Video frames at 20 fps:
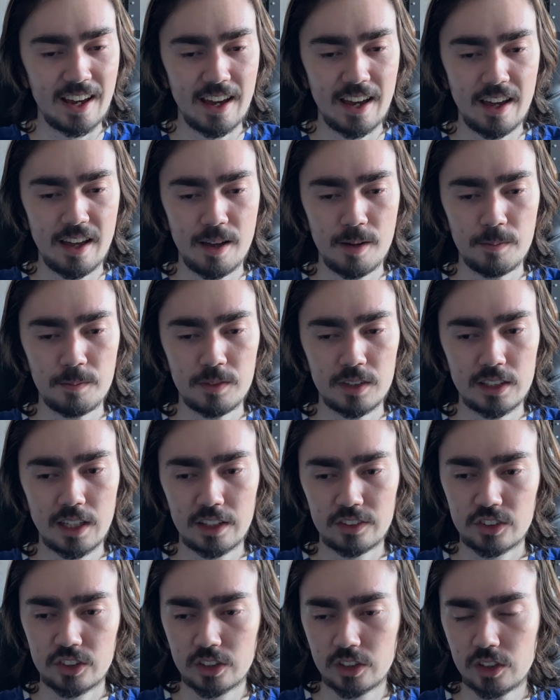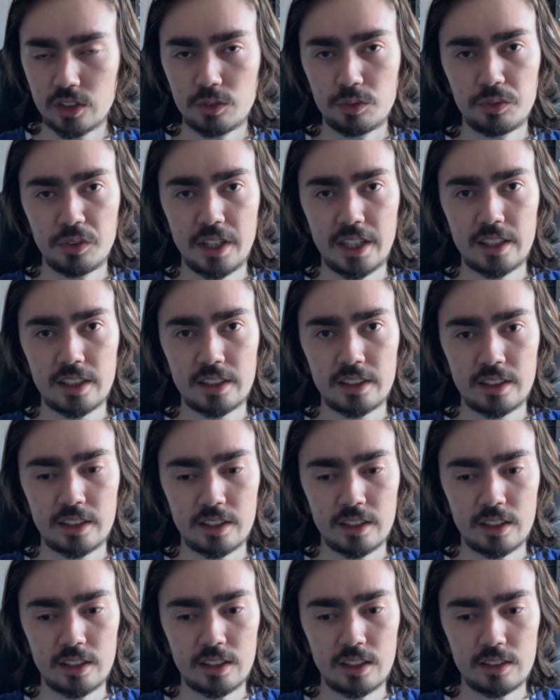And that's a good thing.
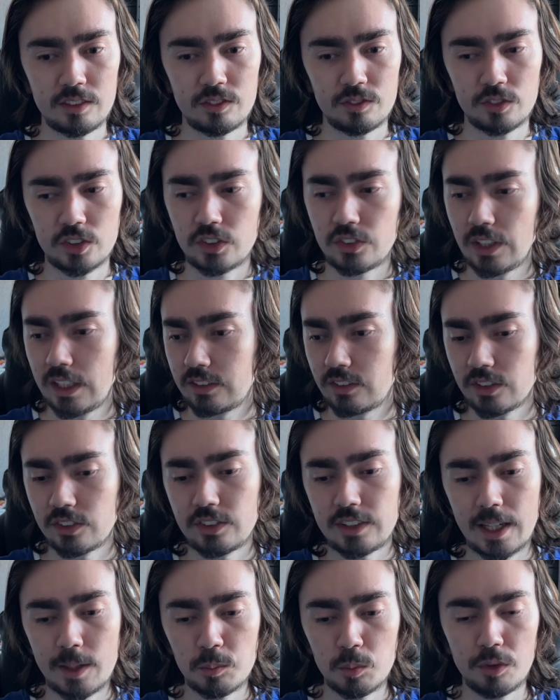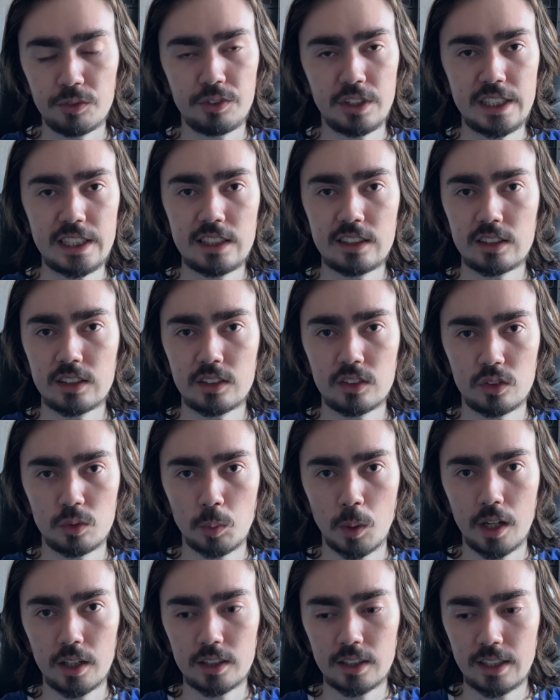And it's the same with the eating as well.